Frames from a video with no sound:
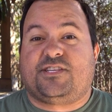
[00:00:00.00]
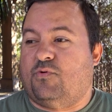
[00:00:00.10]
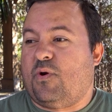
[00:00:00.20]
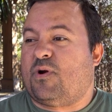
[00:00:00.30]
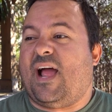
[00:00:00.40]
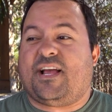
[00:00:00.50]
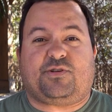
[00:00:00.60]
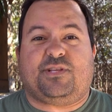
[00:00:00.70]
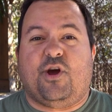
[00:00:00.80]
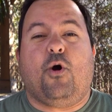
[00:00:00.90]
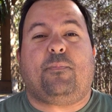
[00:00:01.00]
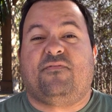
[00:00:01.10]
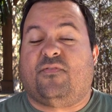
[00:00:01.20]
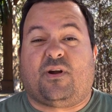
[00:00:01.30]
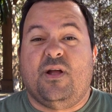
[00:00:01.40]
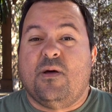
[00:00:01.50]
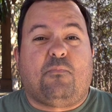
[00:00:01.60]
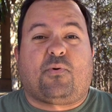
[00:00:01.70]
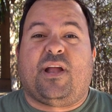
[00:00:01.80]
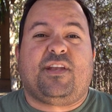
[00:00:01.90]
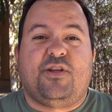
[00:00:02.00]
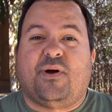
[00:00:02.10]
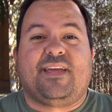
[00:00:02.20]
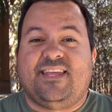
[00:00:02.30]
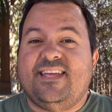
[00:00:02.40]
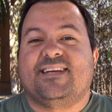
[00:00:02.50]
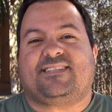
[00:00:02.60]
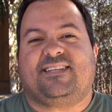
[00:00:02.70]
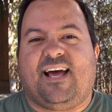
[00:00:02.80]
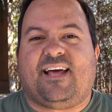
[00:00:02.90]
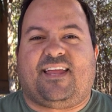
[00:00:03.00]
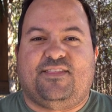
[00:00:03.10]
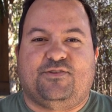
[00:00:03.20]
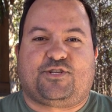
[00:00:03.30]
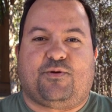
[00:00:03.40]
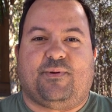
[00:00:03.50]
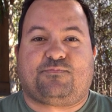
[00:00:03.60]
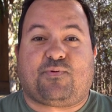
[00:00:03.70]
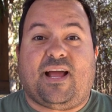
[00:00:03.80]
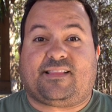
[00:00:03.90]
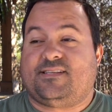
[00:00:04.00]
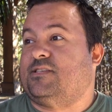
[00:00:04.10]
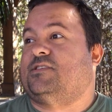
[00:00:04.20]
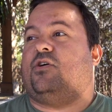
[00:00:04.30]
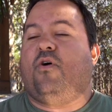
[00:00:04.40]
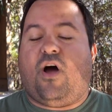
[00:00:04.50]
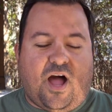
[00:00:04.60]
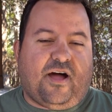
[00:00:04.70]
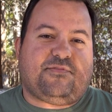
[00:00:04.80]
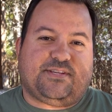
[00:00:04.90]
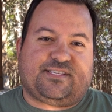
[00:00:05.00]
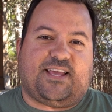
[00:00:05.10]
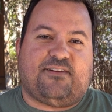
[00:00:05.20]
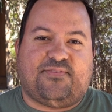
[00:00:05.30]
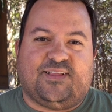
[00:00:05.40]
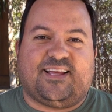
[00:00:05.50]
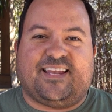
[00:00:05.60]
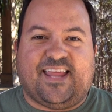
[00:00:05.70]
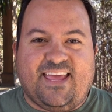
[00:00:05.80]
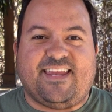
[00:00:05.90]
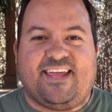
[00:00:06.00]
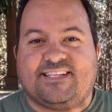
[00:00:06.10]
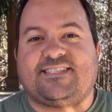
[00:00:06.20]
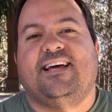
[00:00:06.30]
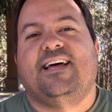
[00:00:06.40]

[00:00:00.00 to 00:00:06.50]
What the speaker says: So we were actually hoping for brand new ideas and not industry best practices." So obviously I felt like an idiot